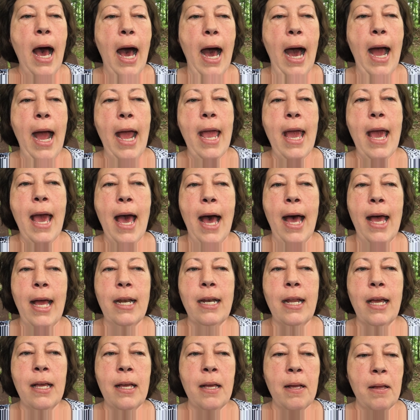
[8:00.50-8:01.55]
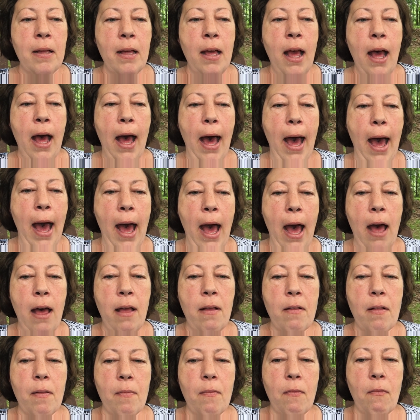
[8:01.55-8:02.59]
I had
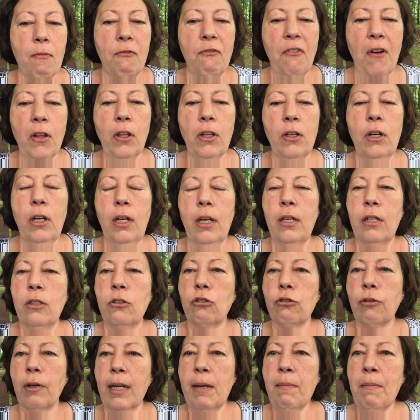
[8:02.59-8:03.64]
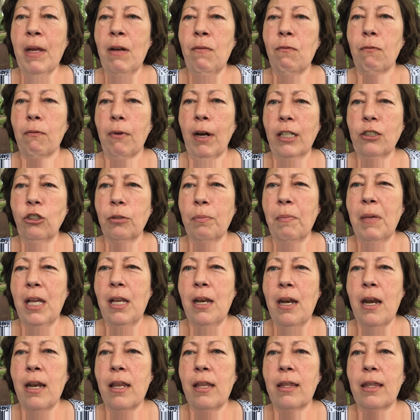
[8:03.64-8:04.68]
uh, followed a treatment
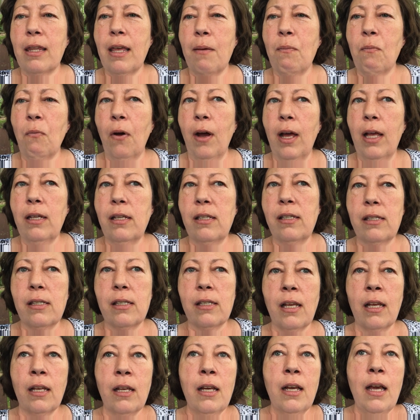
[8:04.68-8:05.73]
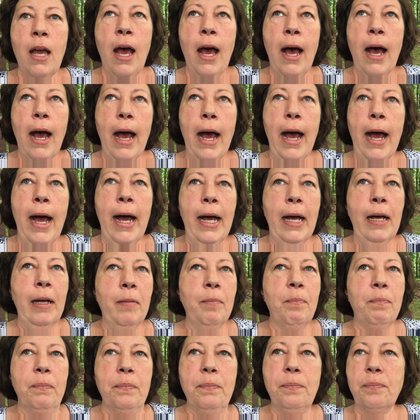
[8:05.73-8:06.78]
regimen uh,
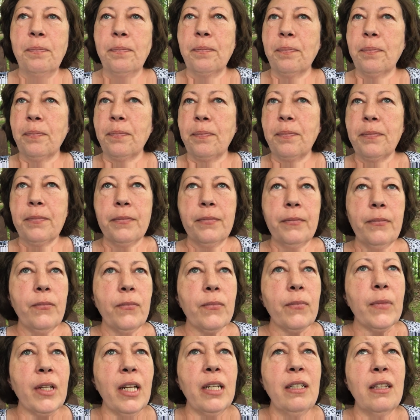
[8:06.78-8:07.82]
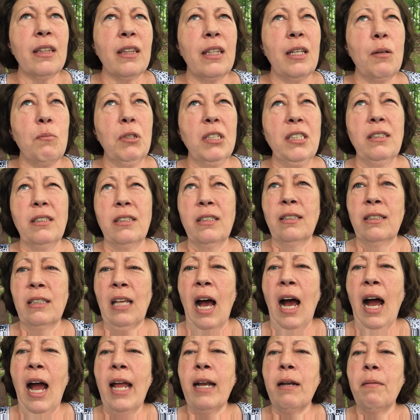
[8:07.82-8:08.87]
that was
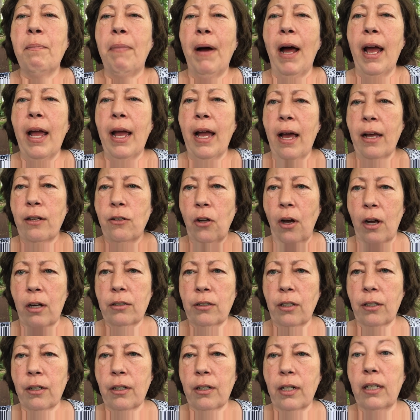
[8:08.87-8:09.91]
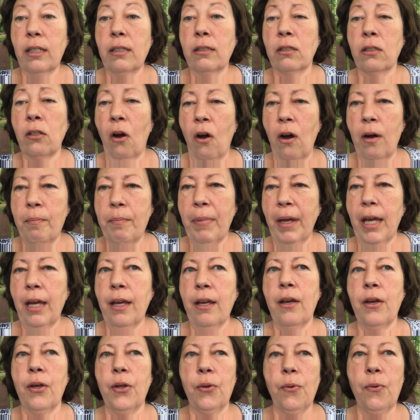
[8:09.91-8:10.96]
designed by a Dr.
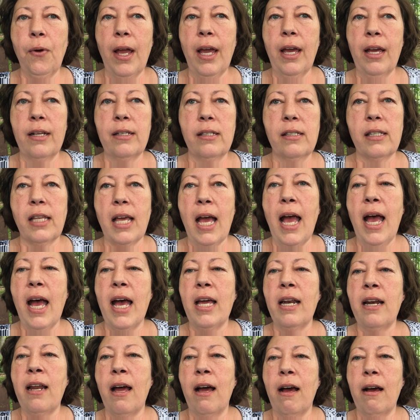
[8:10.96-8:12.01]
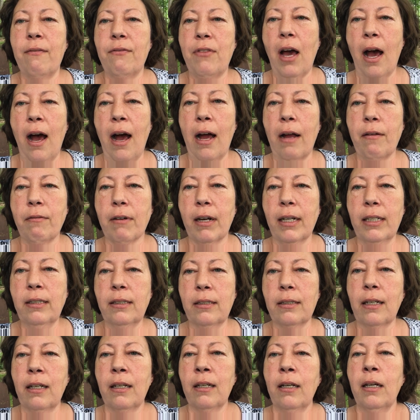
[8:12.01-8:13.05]
Kasambi, who is the head of the
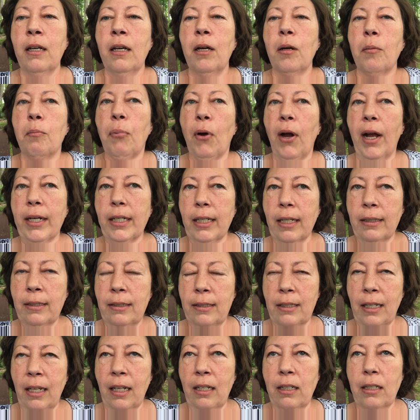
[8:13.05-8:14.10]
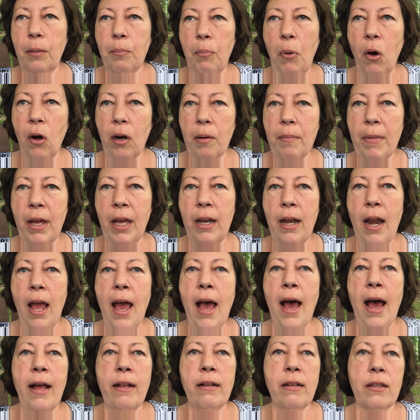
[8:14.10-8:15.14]
high-risk pregnancy department
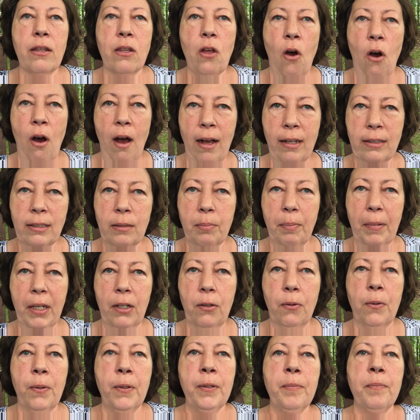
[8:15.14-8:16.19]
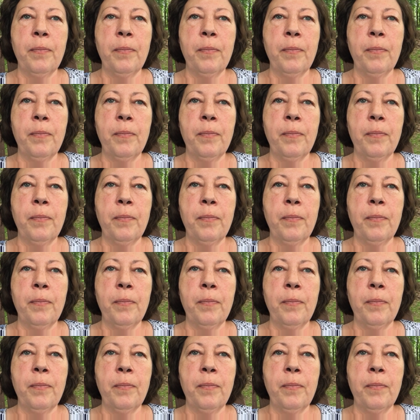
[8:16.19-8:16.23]
at the hospital.